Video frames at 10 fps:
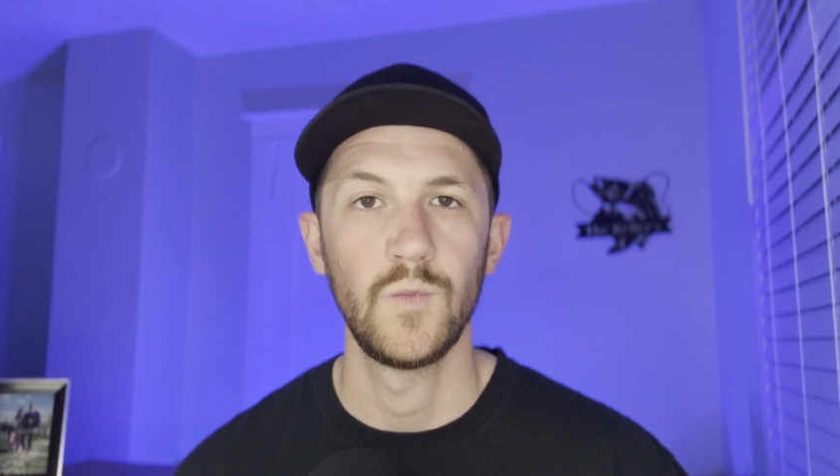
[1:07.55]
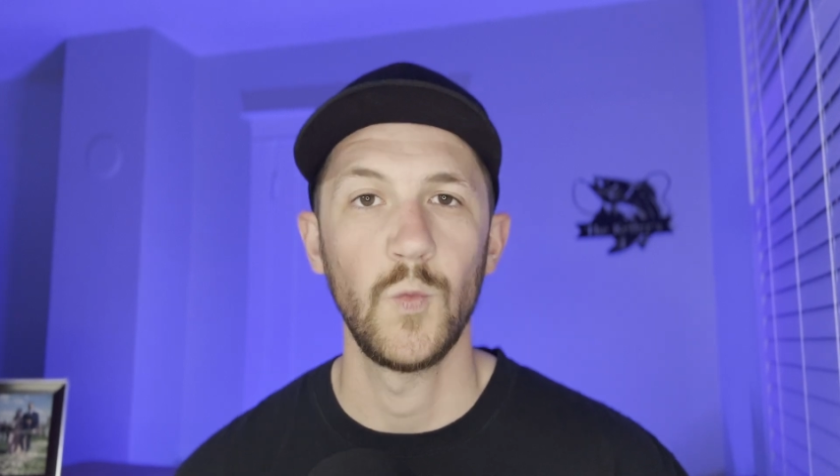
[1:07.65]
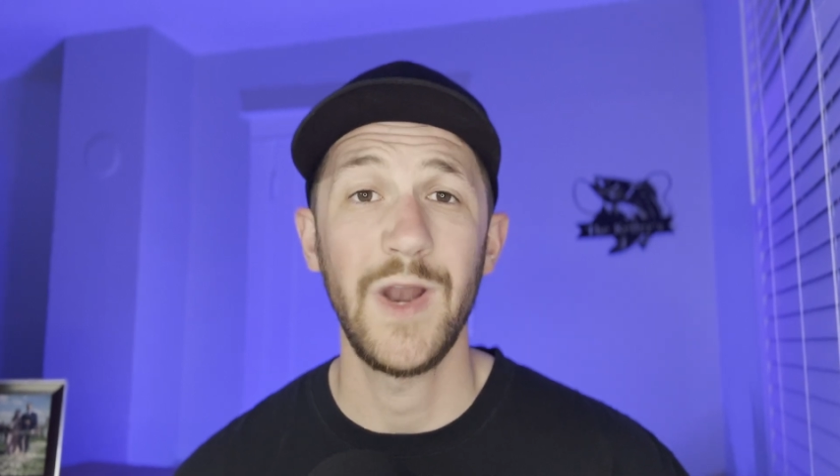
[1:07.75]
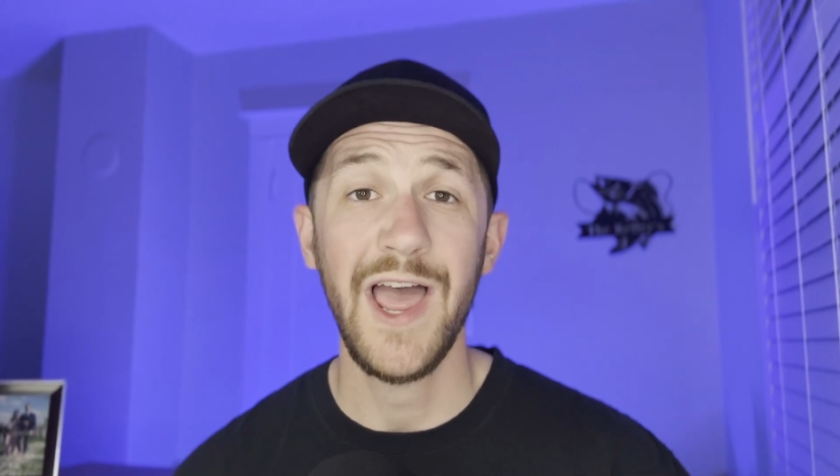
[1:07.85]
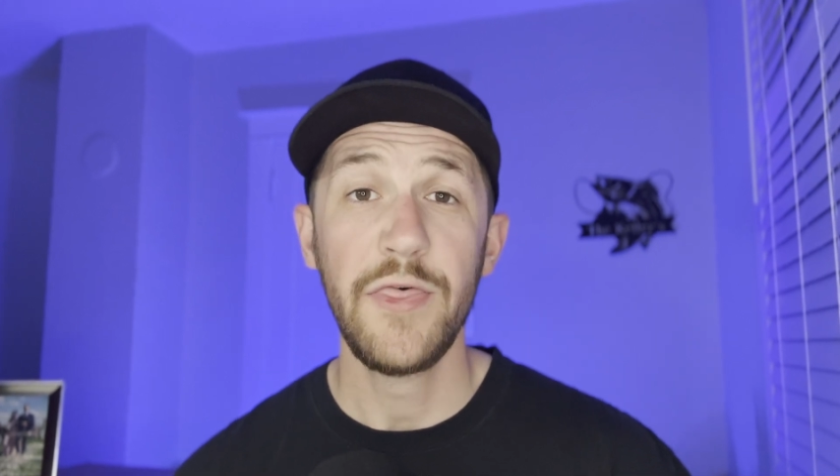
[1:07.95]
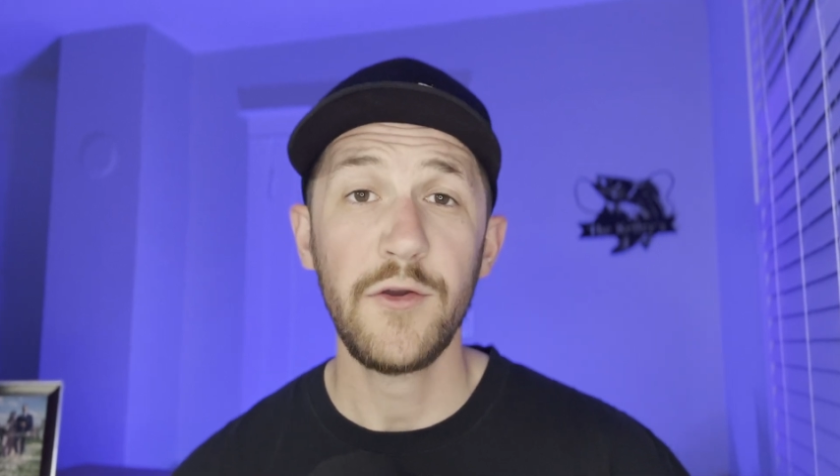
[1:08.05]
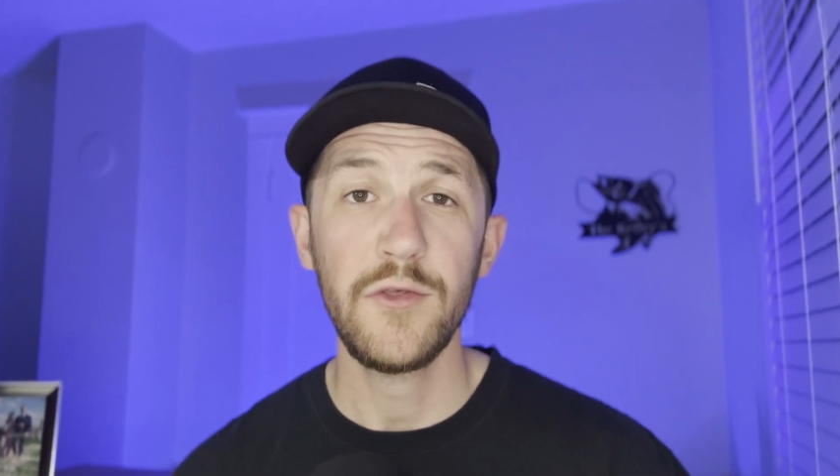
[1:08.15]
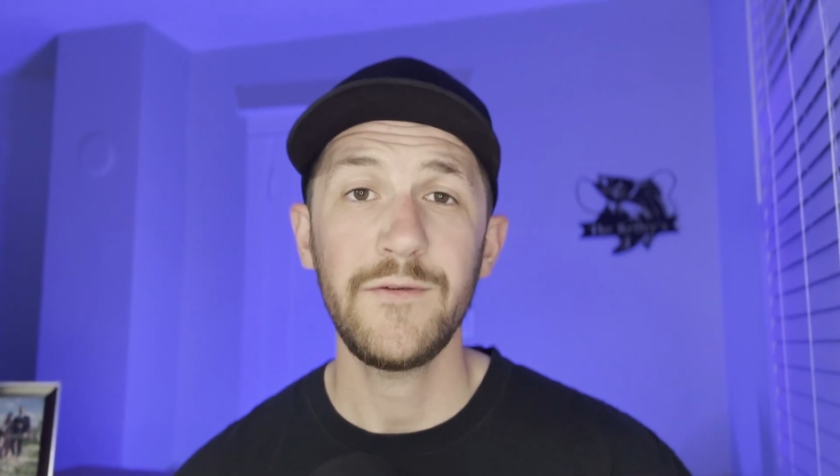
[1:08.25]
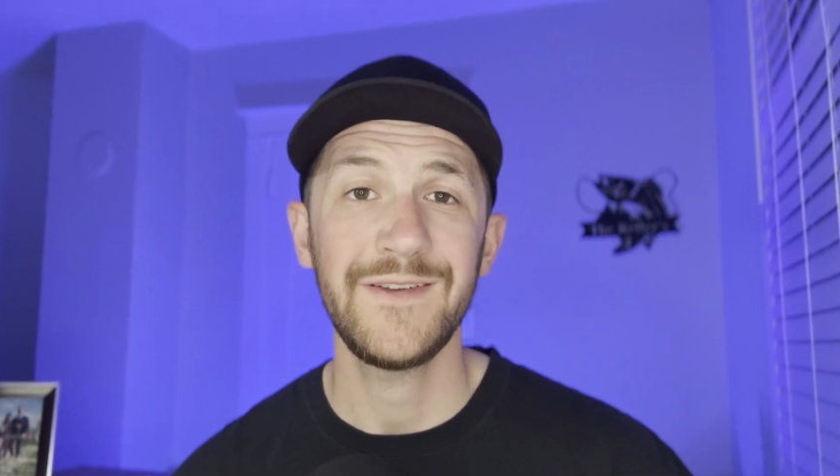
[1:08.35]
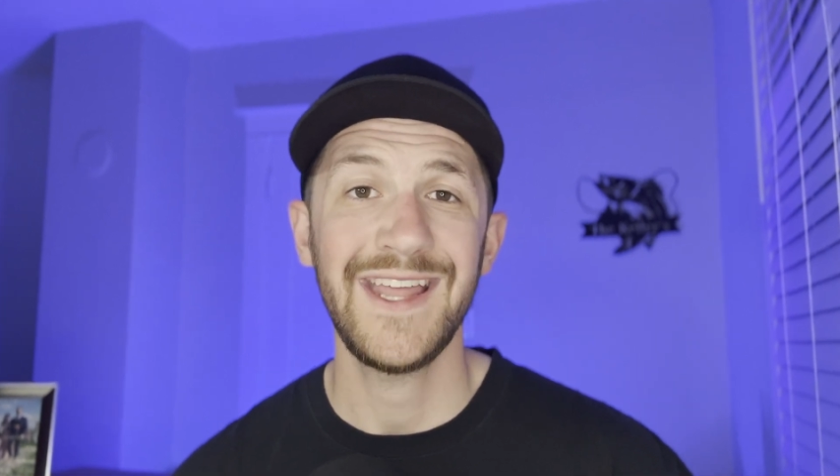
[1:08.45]
When I throw
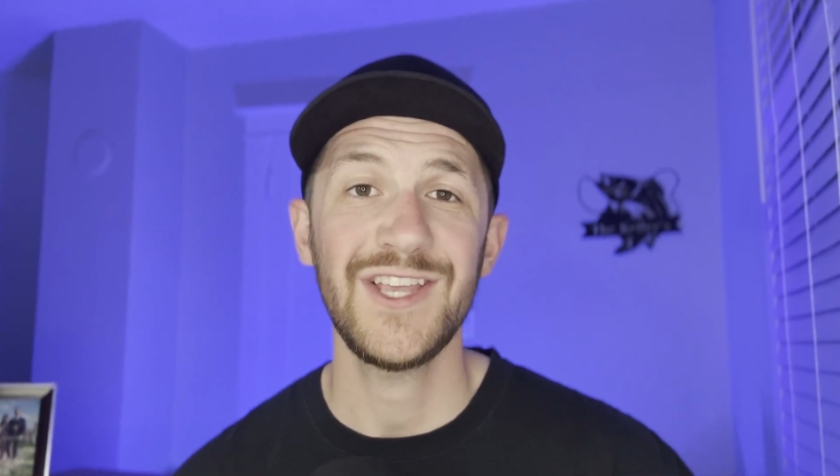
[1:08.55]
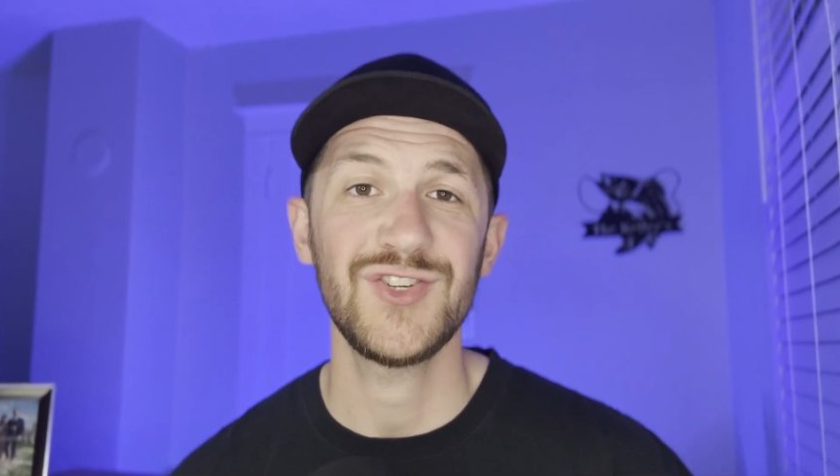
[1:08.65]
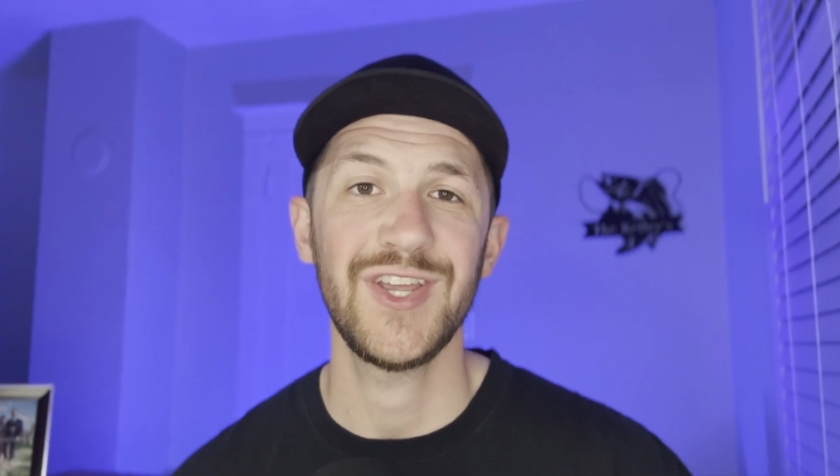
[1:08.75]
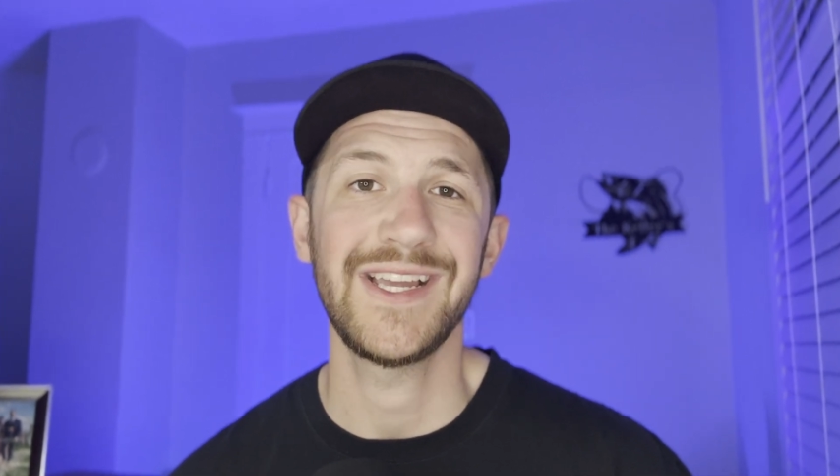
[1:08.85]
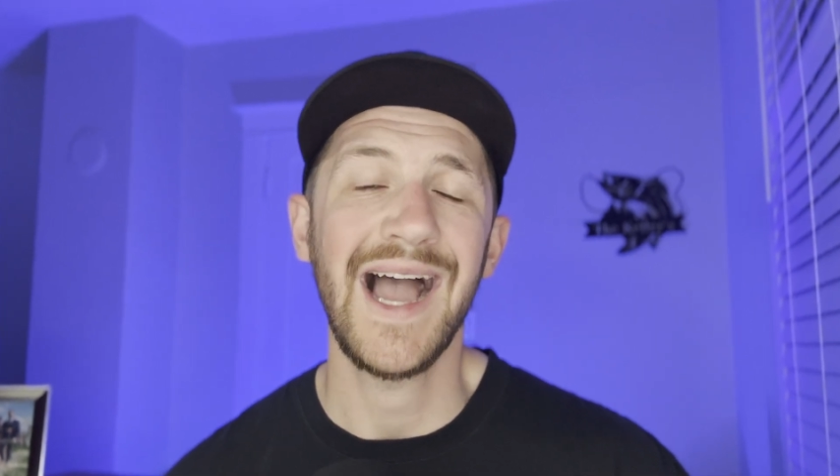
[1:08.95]
the finesse jig,